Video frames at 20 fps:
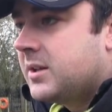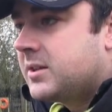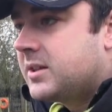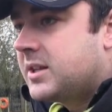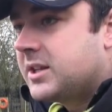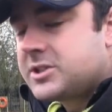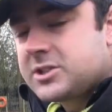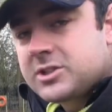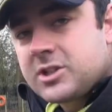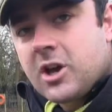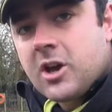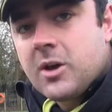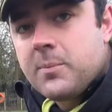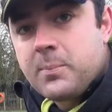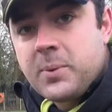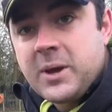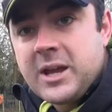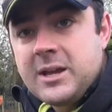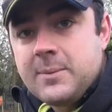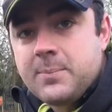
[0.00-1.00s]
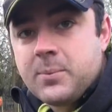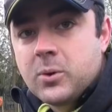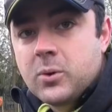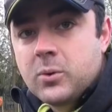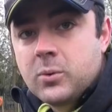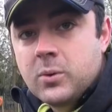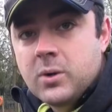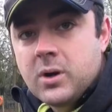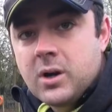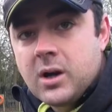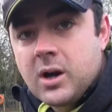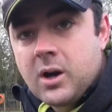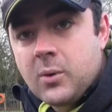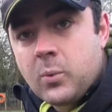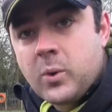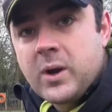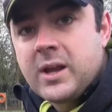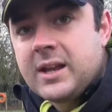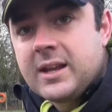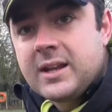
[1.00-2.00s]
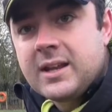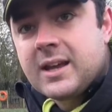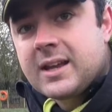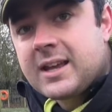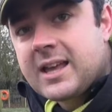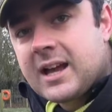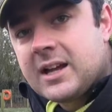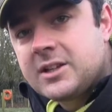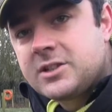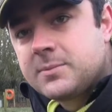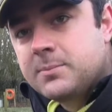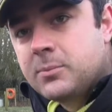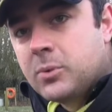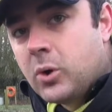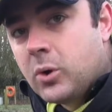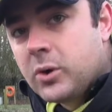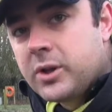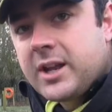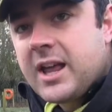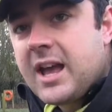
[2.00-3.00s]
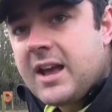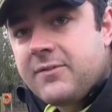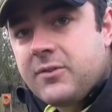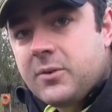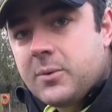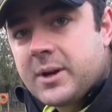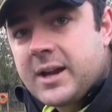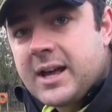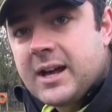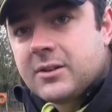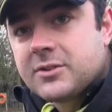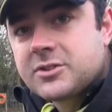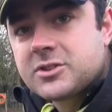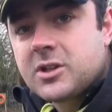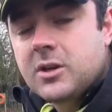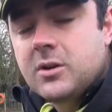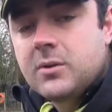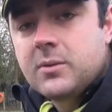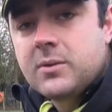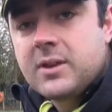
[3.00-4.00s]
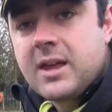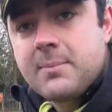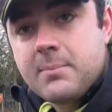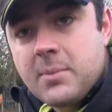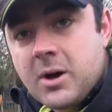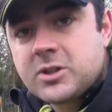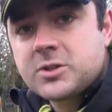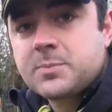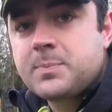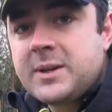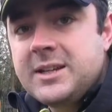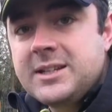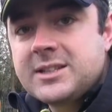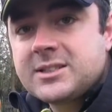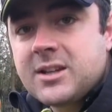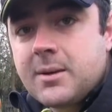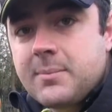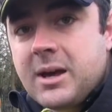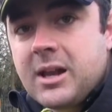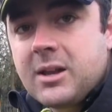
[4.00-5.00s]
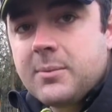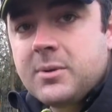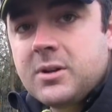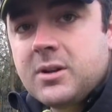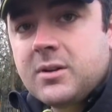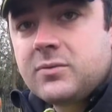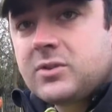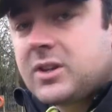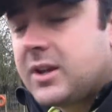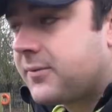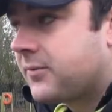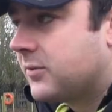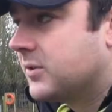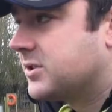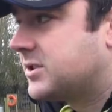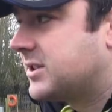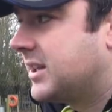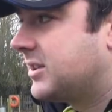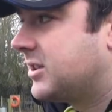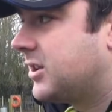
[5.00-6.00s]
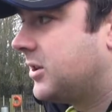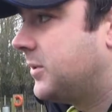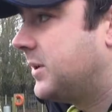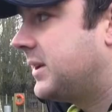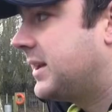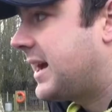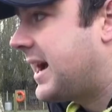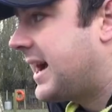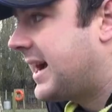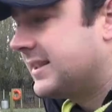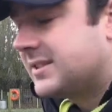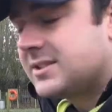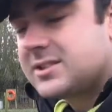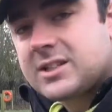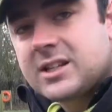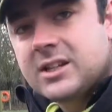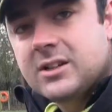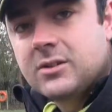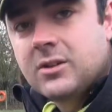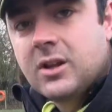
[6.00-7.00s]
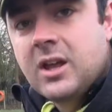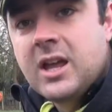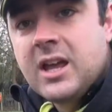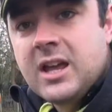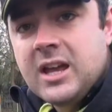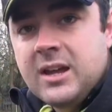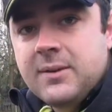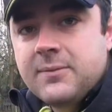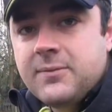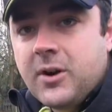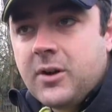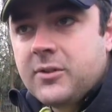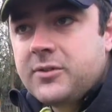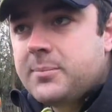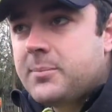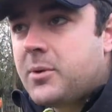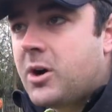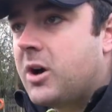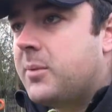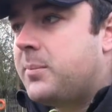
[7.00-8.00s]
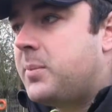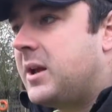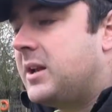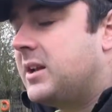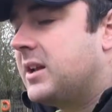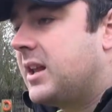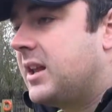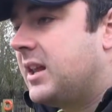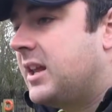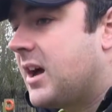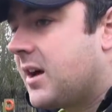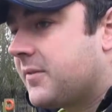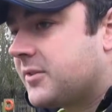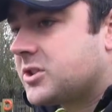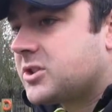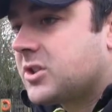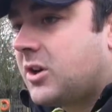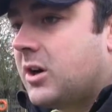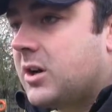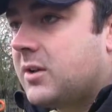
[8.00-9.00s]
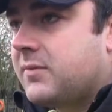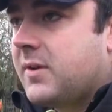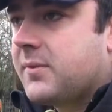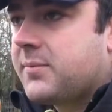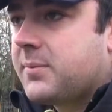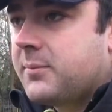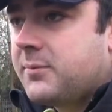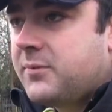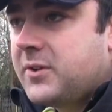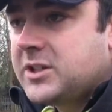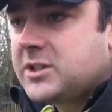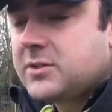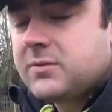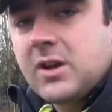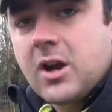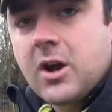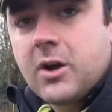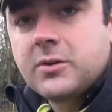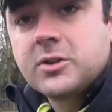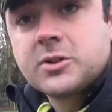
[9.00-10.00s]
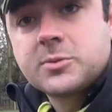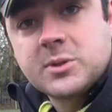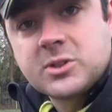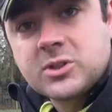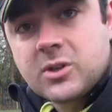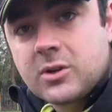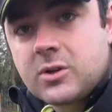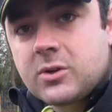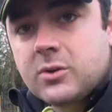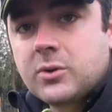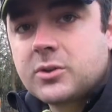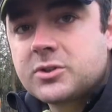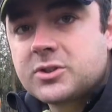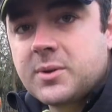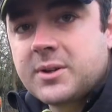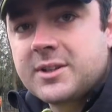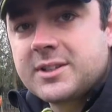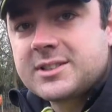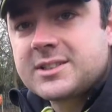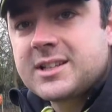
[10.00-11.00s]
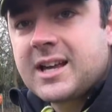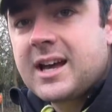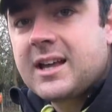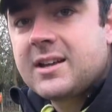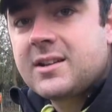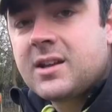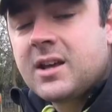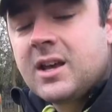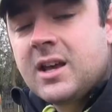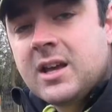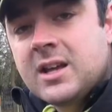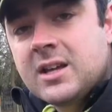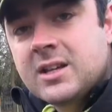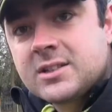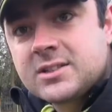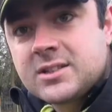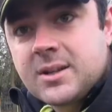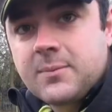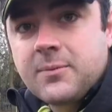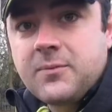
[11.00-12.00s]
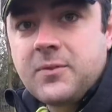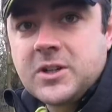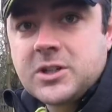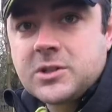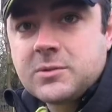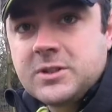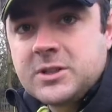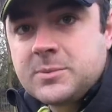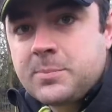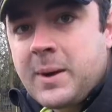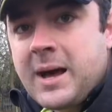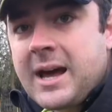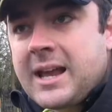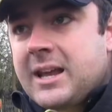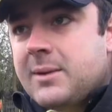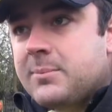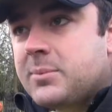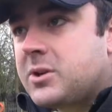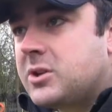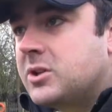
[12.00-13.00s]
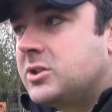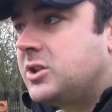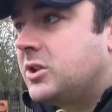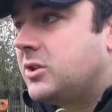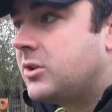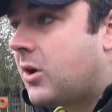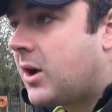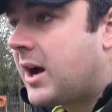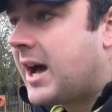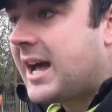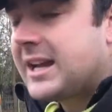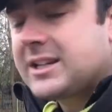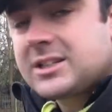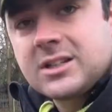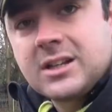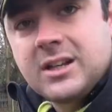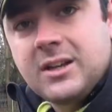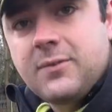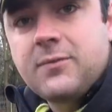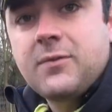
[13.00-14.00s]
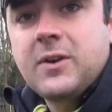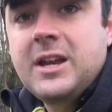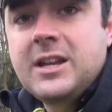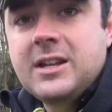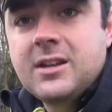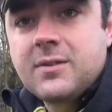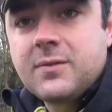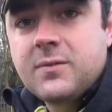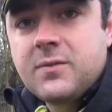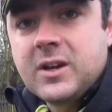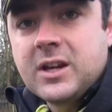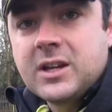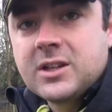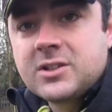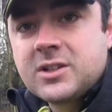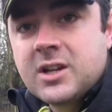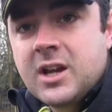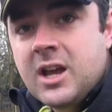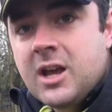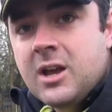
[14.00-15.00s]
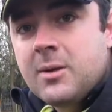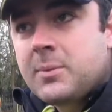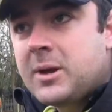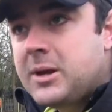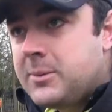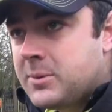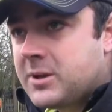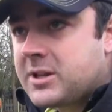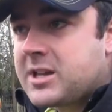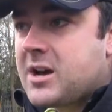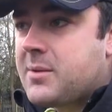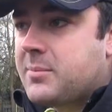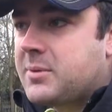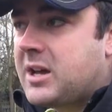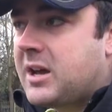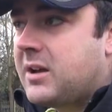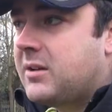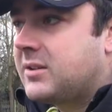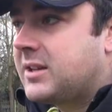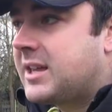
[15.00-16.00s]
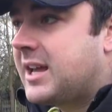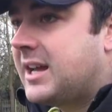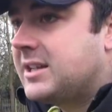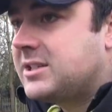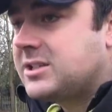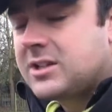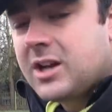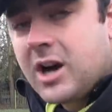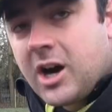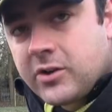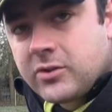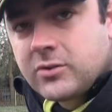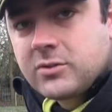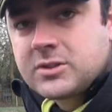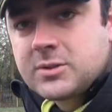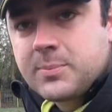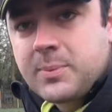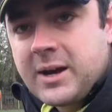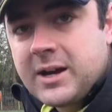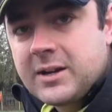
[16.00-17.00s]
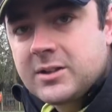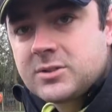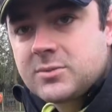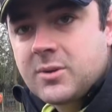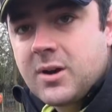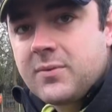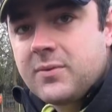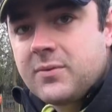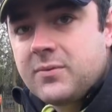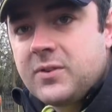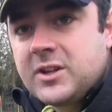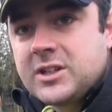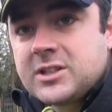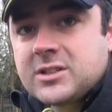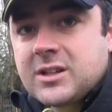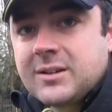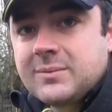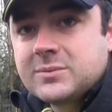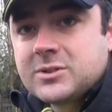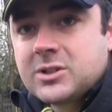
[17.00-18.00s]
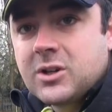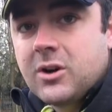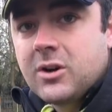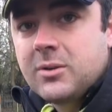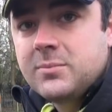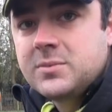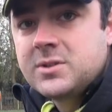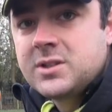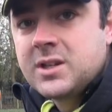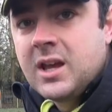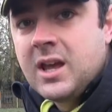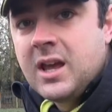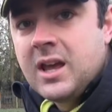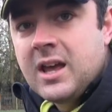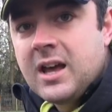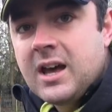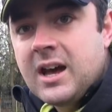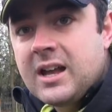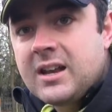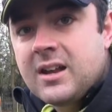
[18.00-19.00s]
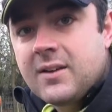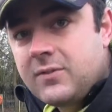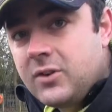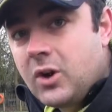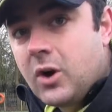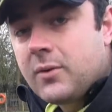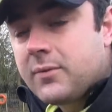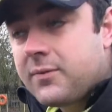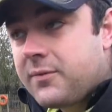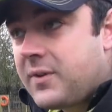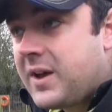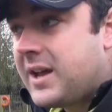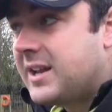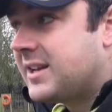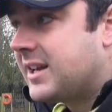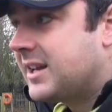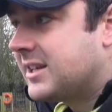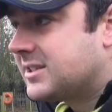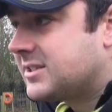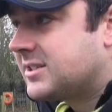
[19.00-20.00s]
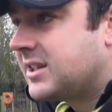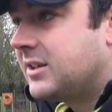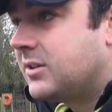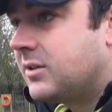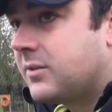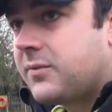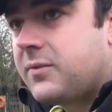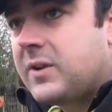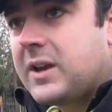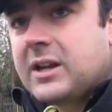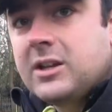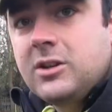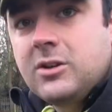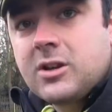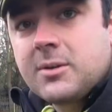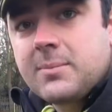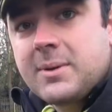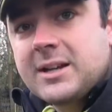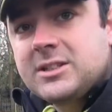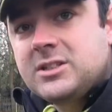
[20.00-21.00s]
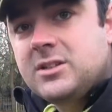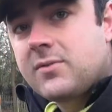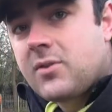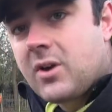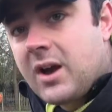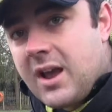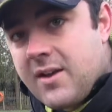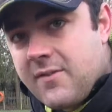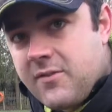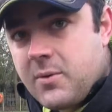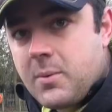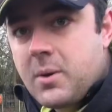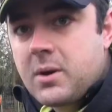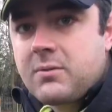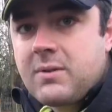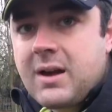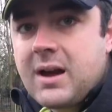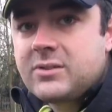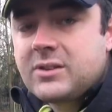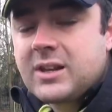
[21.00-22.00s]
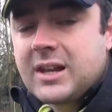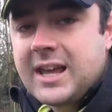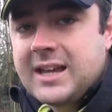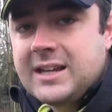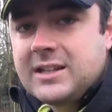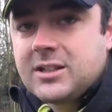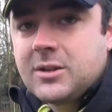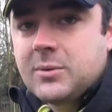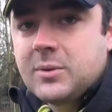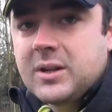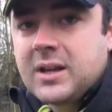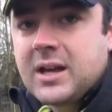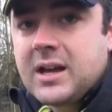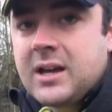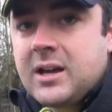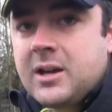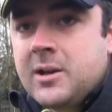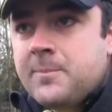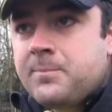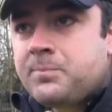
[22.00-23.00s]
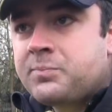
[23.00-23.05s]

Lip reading: there's certain people are winning and catching more than everyone else. So there must be some element of difference they're doing and skill involved, in my opinion. And the other side of it, from fishery owners, which I can also understand, some fisheries ban it because you're not actually feeding the fish. People are coming out and catching hundreds of pounds worth of fish sometimes, and they've not fed a single thing. And you can imagine you've got everyone around the lake doing that.